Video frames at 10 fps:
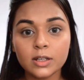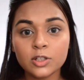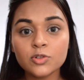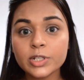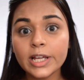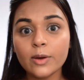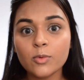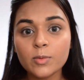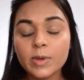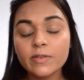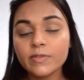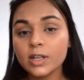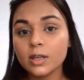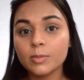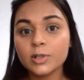Usually I won't be even
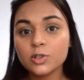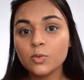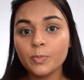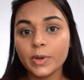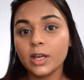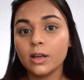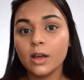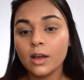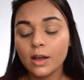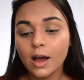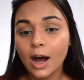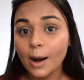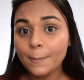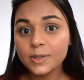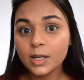able to pick
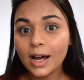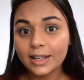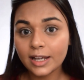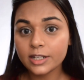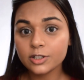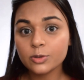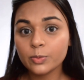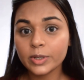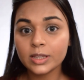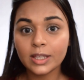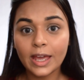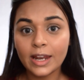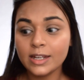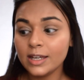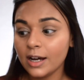up the highlighter with
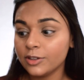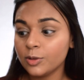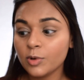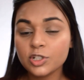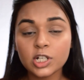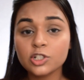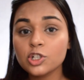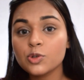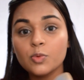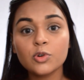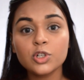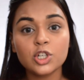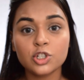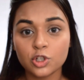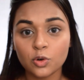any other brush. It just won't
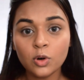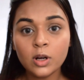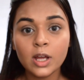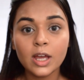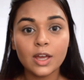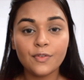show if